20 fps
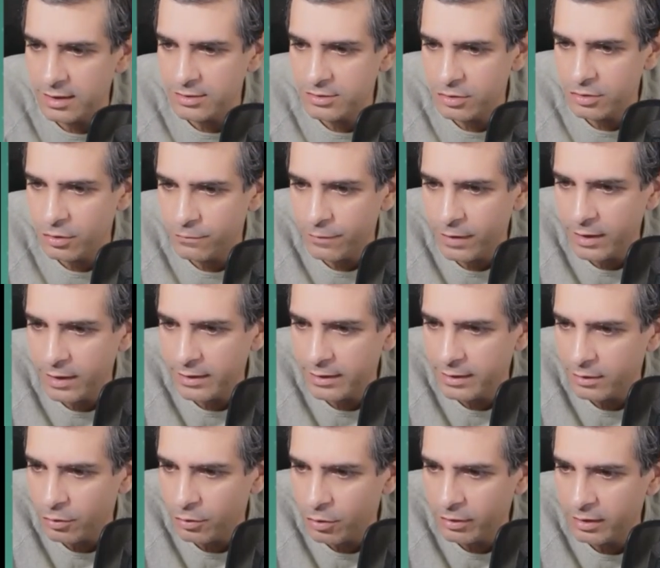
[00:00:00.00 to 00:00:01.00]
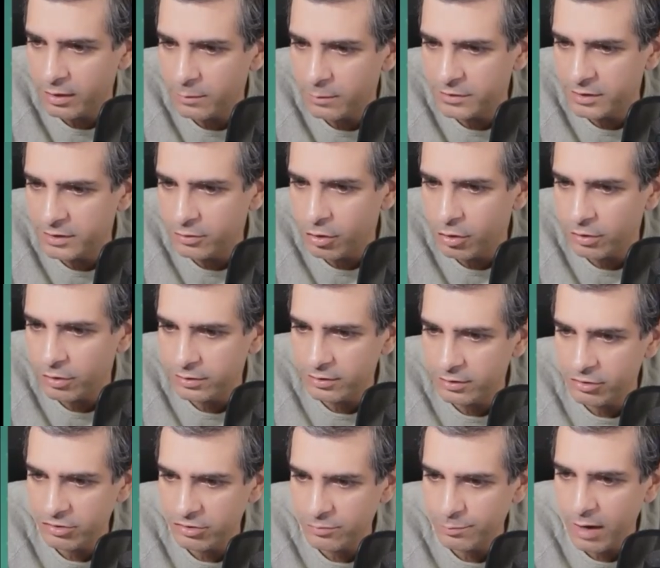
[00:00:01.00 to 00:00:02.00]
So finally unlock unlimited
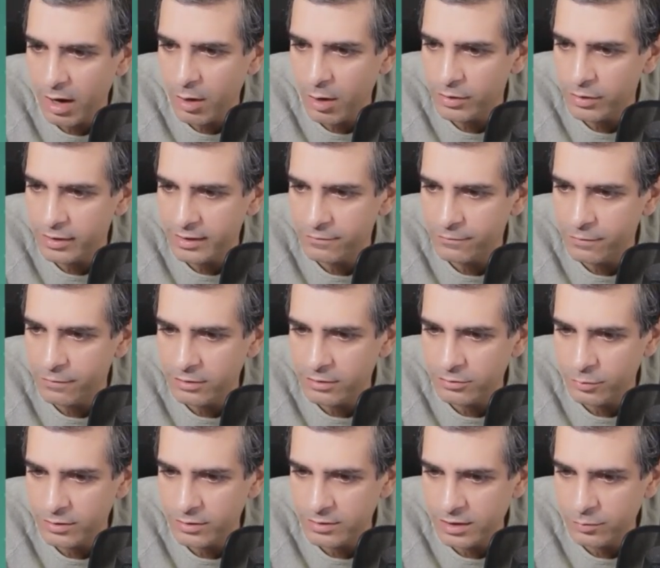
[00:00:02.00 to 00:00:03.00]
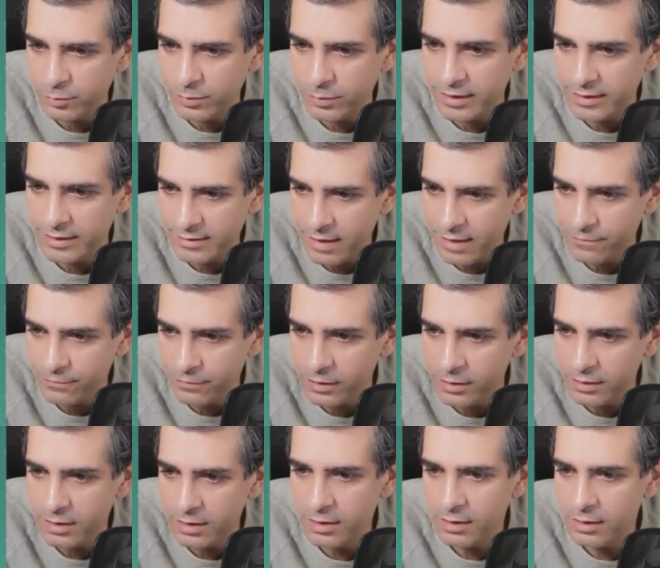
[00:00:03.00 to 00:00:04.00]
content creation power and get faster results with less
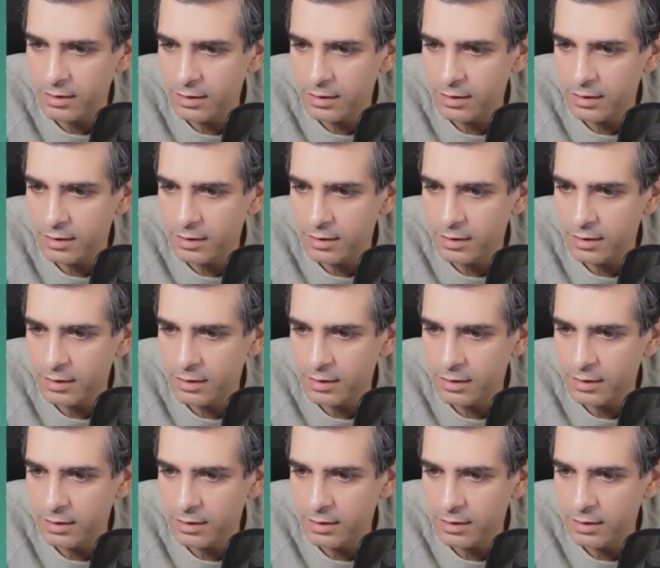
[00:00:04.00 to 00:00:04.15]
effort.